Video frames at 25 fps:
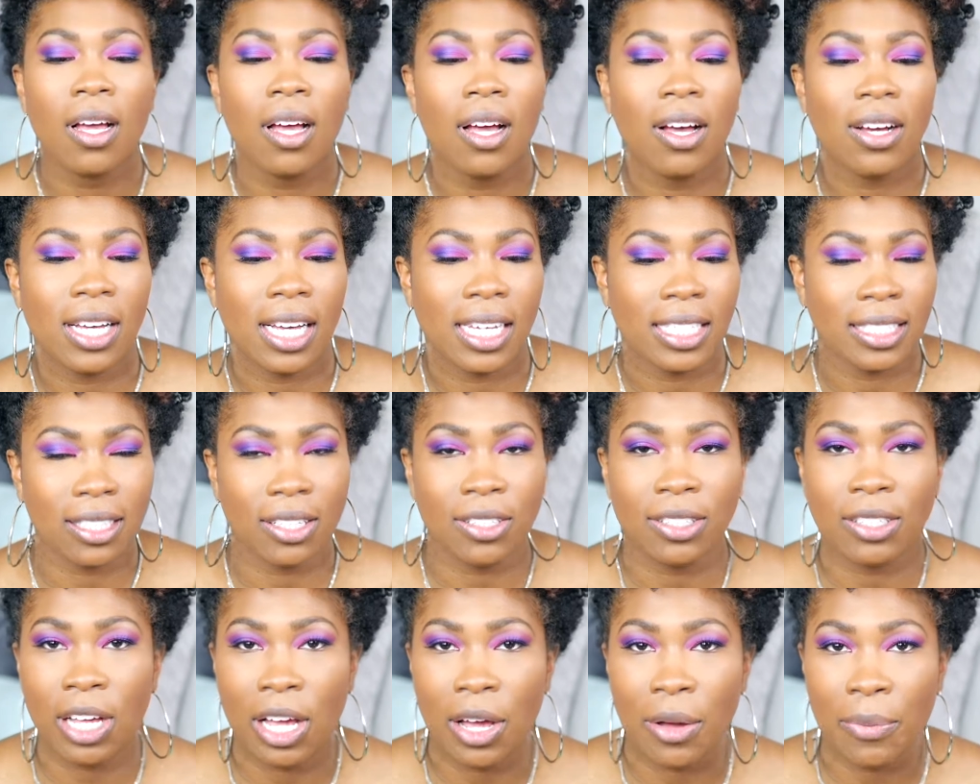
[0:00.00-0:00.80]
Okay, so
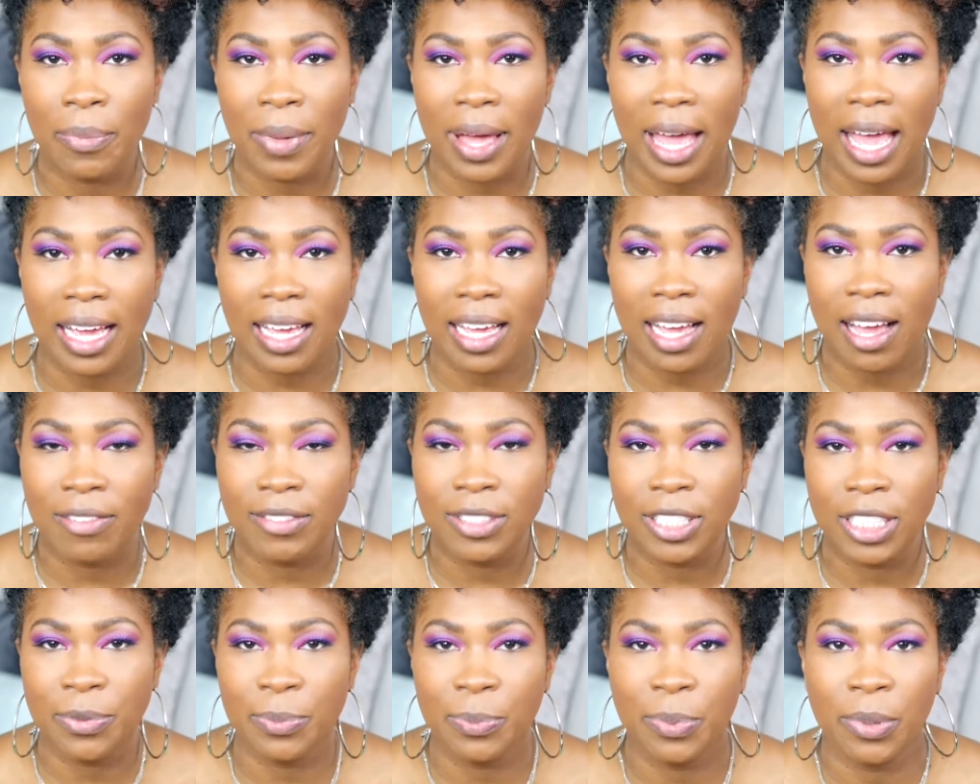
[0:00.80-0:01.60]
now I'm back.
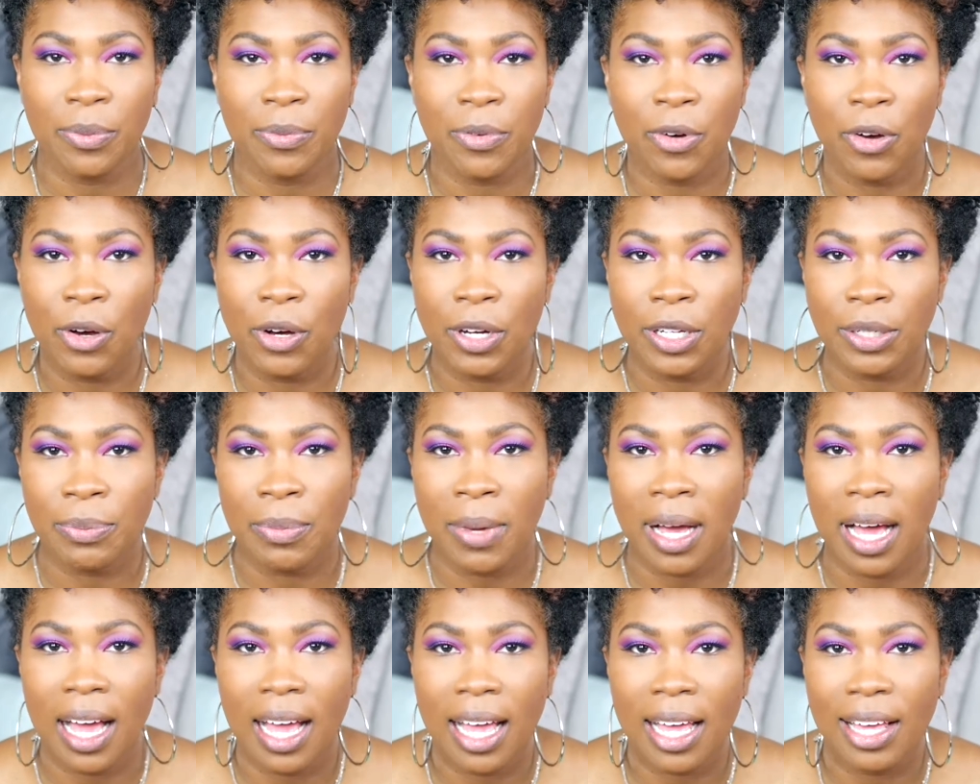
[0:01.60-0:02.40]
I've just put on
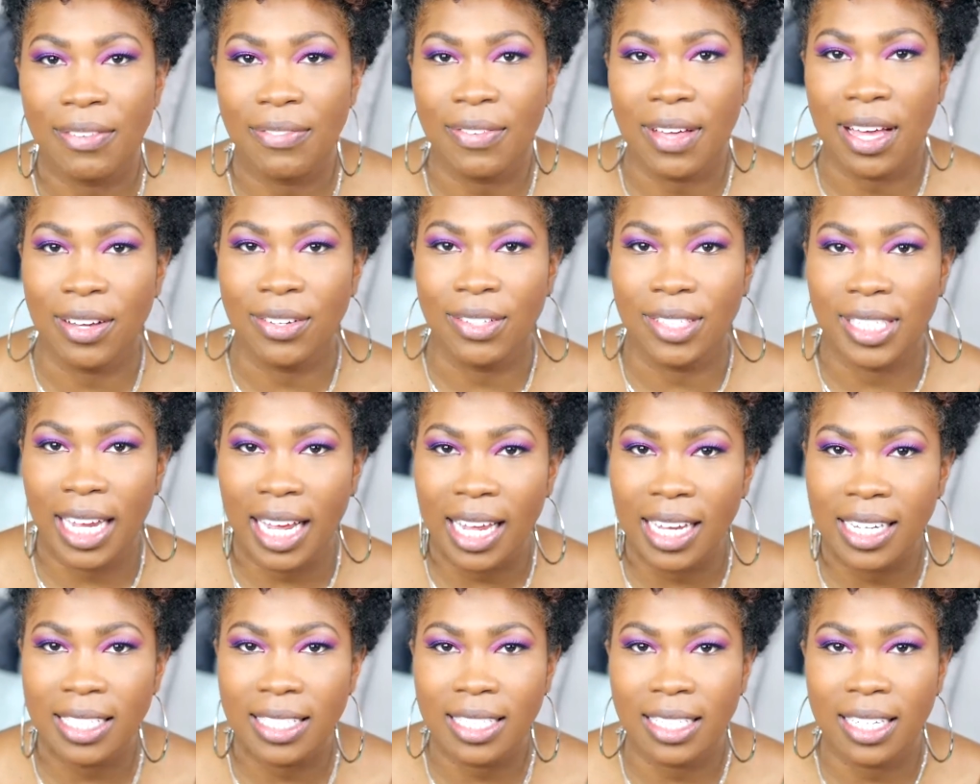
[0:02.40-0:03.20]
my
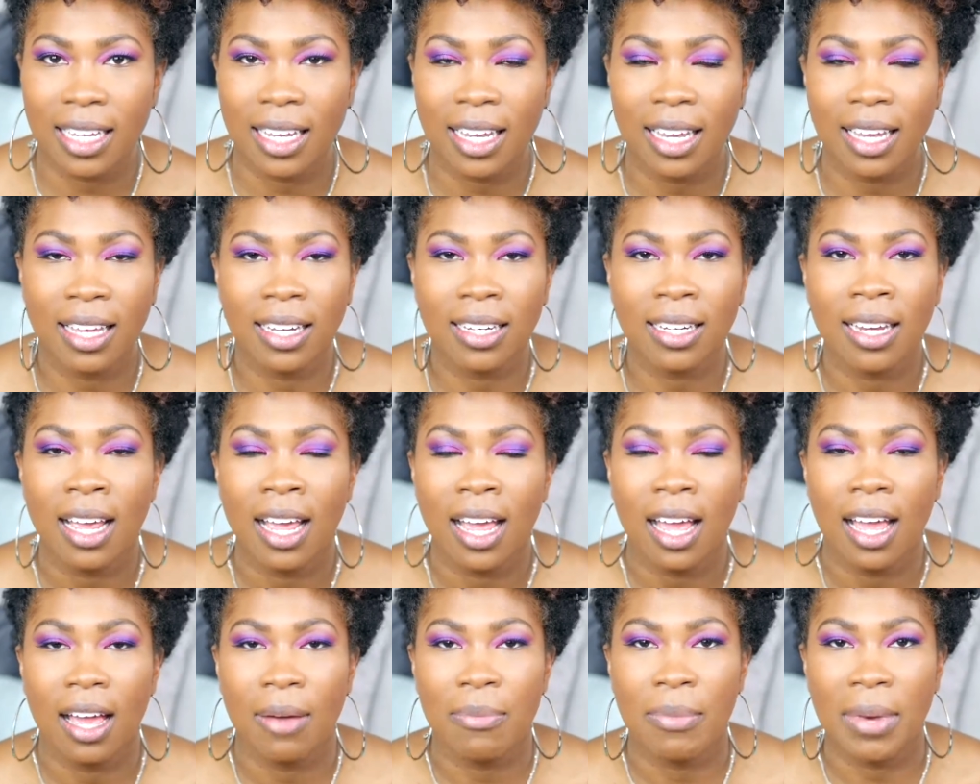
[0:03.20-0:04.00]
foundation,
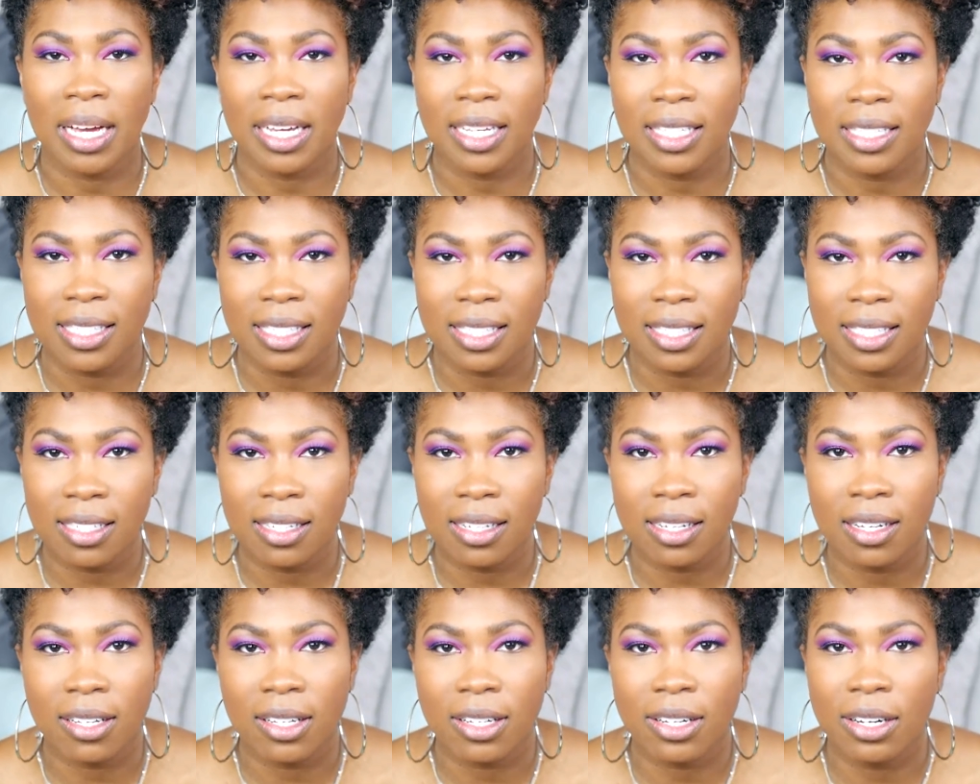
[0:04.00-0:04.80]
my
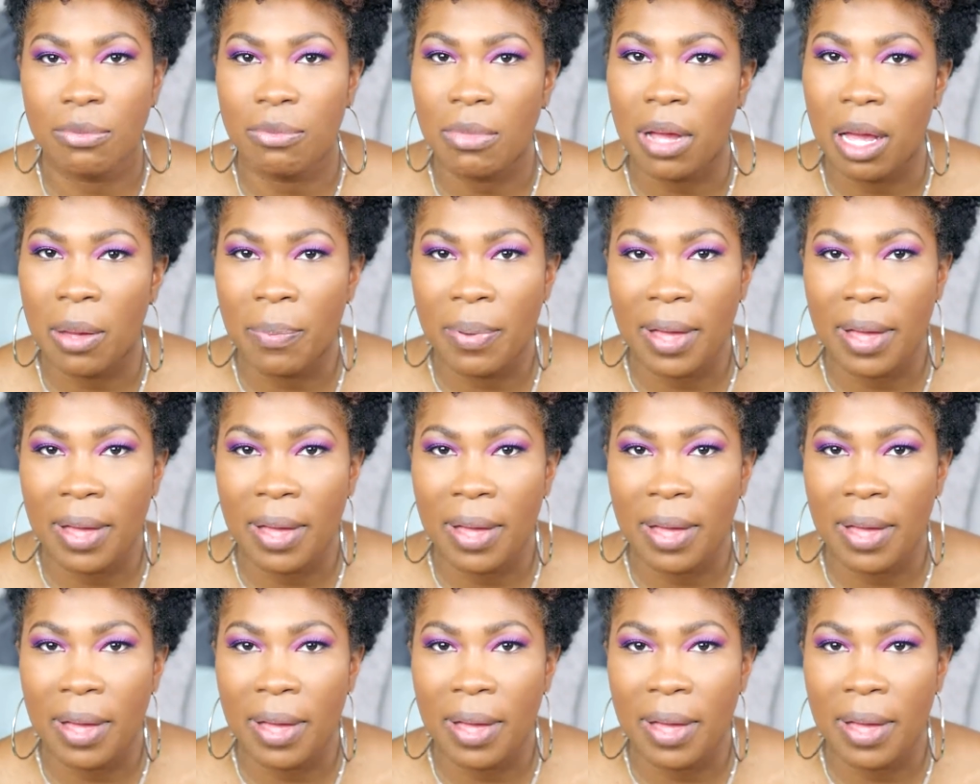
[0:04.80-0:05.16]
concealer, my